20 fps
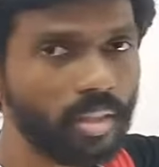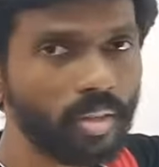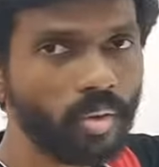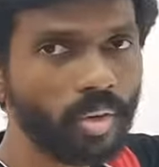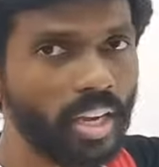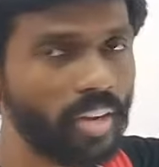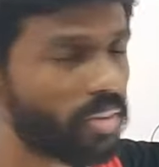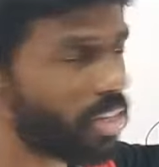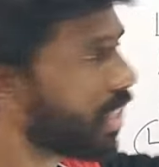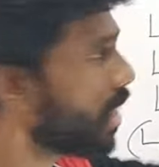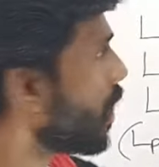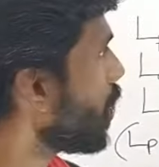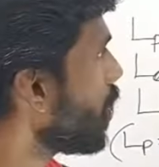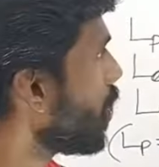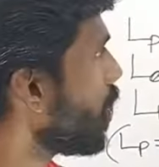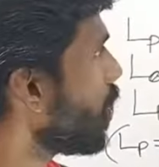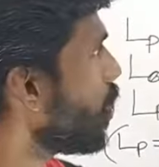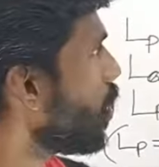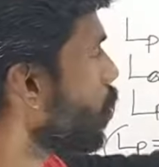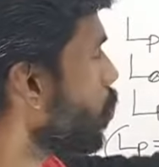Okay, when the
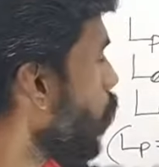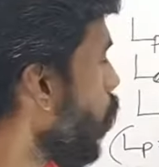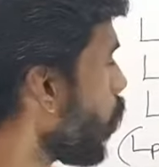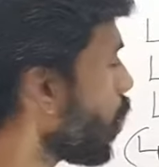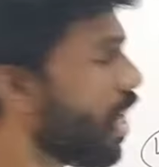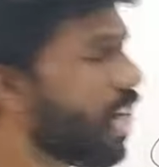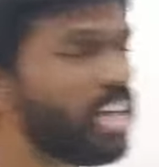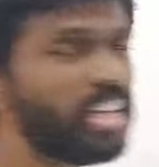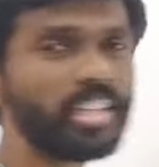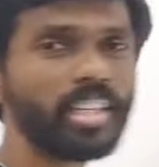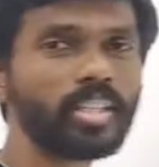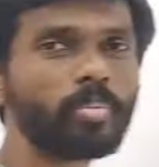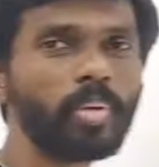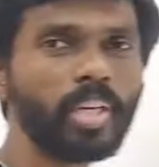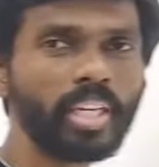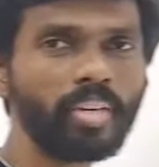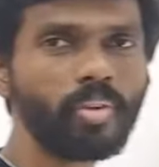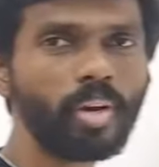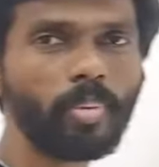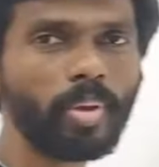distance is more, the
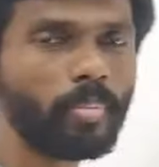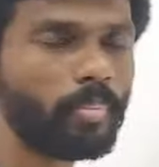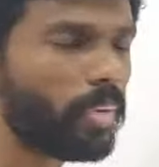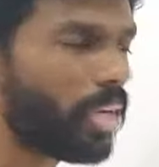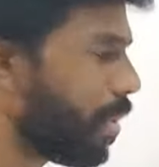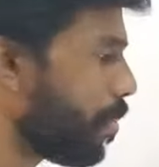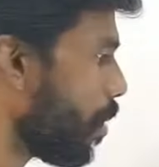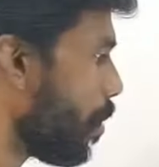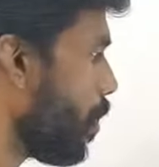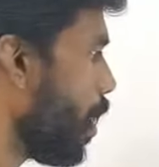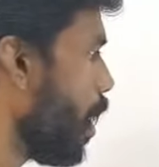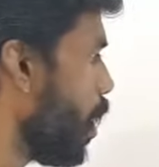speed will be minimum.